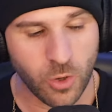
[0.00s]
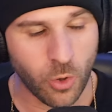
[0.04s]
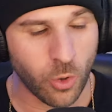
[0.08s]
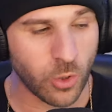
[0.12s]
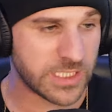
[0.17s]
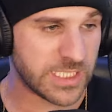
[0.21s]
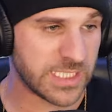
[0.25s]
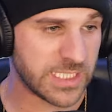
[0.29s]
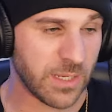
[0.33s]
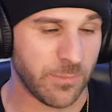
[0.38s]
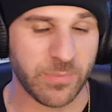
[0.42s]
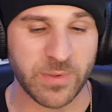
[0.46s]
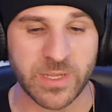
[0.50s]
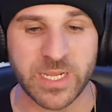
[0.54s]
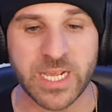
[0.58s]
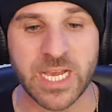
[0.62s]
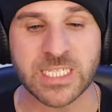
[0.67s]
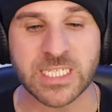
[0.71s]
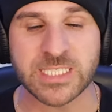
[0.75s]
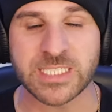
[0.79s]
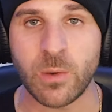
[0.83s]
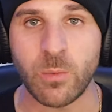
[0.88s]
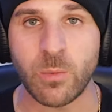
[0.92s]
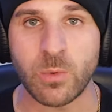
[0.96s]
or something
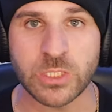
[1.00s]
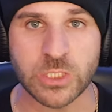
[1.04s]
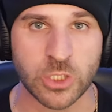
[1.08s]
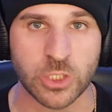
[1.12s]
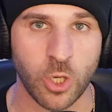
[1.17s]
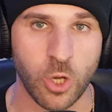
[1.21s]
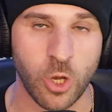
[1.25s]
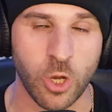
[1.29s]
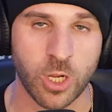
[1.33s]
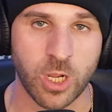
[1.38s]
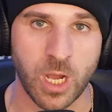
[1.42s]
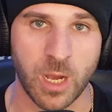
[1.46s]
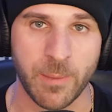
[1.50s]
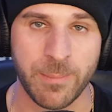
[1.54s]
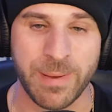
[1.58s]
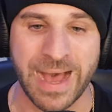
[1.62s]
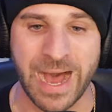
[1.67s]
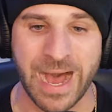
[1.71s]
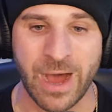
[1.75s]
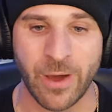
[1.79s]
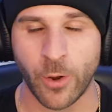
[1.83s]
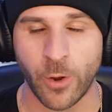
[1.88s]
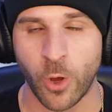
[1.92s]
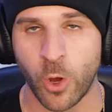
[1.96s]
else that we'll talk
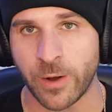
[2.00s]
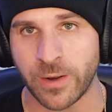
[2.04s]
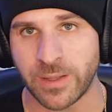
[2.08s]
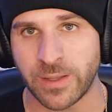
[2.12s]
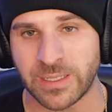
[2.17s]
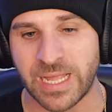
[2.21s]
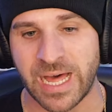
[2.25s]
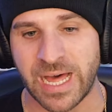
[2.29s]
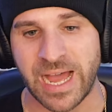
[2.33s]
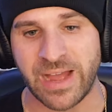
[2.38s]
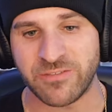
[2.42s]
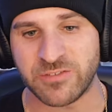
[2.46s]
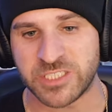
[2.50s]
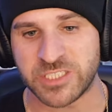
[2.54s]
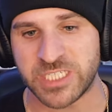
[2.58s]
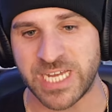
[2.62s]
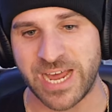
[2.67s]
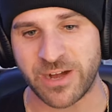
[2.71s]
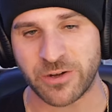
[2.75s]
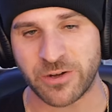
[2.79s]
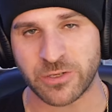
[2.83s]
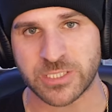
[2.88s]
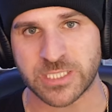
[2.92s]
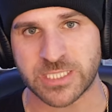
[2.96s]
about on a live
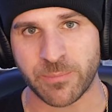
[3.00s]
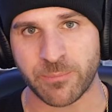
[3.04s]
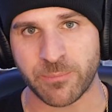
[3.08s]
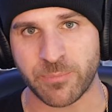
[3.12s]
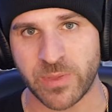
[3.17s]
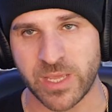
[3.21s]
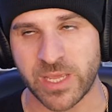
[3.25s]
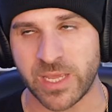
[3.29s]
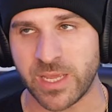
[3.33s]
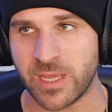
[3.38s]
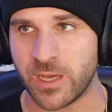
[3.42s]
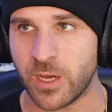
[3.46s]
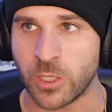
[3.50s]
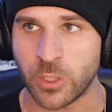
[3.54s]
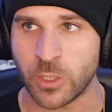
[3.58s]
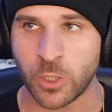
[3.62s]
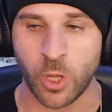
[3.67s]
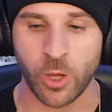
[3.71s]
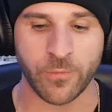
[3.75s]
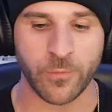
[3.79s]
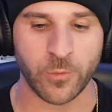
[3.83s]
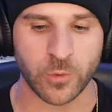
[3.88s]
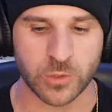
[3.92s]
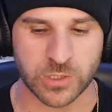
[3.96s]
chat or something
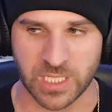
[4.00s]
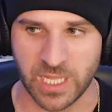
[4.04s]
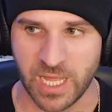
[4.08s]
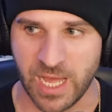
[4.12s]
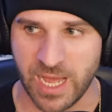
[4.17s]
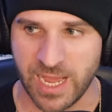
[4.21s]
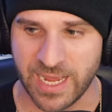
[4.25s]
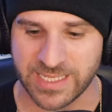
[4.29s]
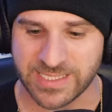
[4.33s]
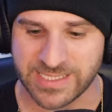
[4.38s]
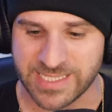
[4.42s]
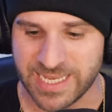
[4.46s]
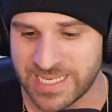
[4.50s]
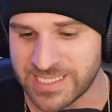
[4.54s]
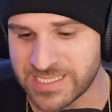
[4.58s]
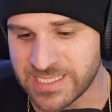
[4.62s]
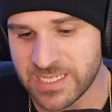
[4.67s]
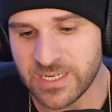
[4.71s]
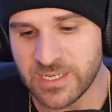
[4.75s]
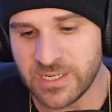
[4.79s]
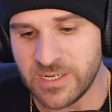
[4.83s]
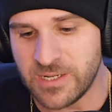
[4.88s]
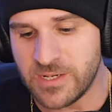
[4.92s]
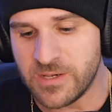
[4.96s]
along those lines. As
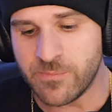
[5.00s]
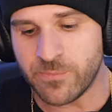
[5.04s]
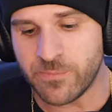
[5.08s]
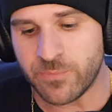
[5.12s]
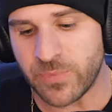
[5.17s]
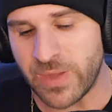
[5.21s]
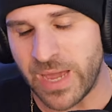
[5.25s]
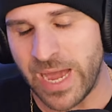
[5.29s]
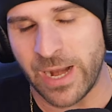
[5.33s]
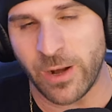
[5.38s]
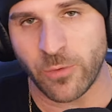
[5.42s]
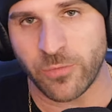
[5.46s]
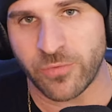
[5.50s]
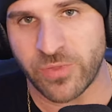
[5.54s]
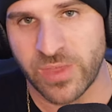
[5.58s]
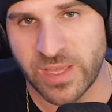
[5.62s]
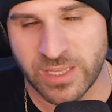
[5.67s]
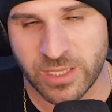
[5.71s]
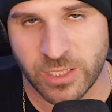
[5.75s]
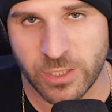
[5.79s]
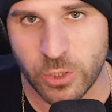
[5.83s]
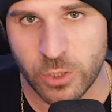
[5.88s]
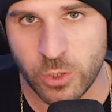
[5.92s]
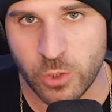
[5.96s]
I don't
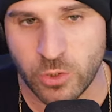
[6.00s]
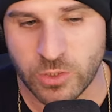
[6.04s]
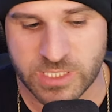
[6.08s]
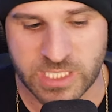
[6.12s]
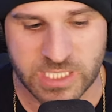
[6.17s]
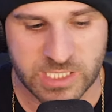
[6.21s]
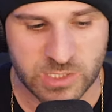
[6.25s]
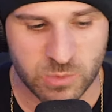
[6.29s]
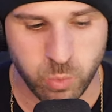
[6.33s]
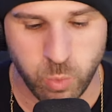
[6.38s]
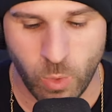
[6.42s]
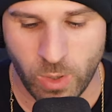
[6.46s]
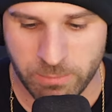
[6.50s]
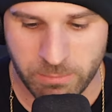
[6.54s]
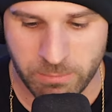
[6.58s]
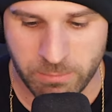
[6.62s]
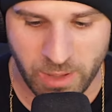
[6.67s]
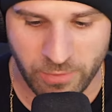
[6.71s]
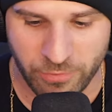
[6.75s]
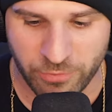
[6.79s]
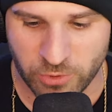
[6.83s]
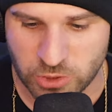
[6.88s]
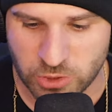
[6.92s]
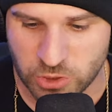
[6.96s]
think the news is 1
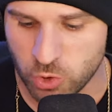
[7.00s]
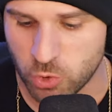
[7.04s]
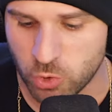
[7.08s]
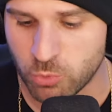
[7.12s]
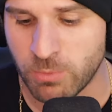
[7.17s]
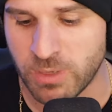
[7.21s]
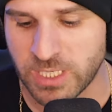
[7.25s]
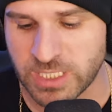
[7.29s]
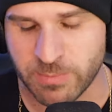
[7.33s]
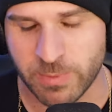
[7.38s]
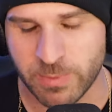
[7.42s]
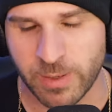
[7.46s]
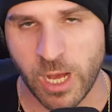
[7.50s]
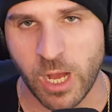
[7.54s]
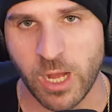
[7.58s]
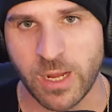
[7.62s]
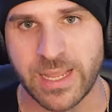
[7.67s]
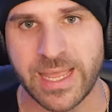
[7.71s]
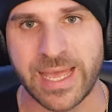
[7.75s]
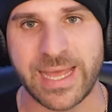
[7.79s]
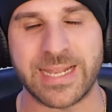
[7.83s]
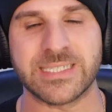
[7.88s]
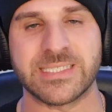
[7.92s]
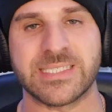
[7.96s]
month or 2 months, but I'll
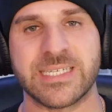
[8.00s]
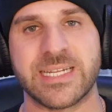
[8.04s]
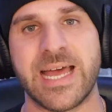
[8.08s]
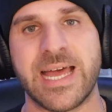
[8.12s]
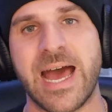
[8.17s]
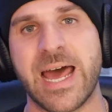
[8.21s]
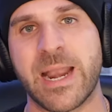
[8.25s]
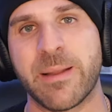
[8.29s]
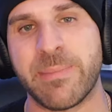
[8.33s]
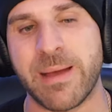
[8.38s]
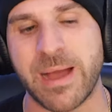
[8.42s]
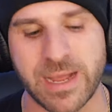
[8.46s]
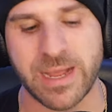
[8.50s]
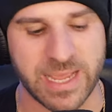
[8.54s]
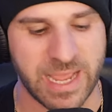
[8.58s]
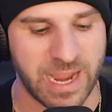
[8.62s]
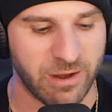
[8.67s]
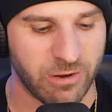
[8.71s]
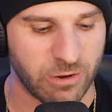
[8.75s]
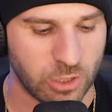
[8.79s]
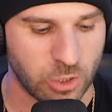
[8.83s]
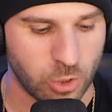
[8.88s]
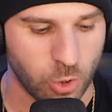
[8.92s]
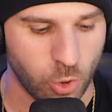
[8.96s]
get into that about
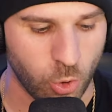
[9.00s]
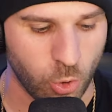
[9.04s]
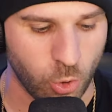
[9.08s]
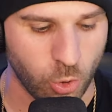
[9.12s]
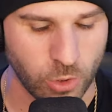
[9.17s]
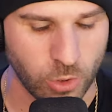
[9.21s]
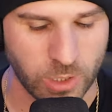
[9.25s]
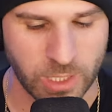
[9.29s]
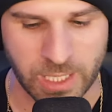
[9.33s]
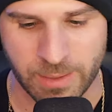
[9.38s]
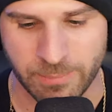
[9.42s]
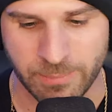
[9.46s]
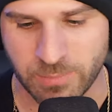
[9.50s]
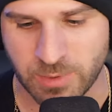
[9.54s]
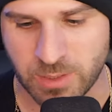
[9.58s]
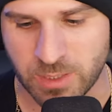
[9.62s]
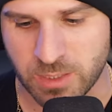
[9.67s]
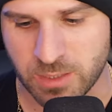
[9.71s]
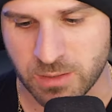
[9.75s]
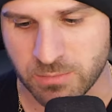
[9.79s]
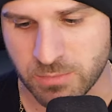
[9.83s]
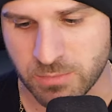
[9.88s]
Gerrit Cole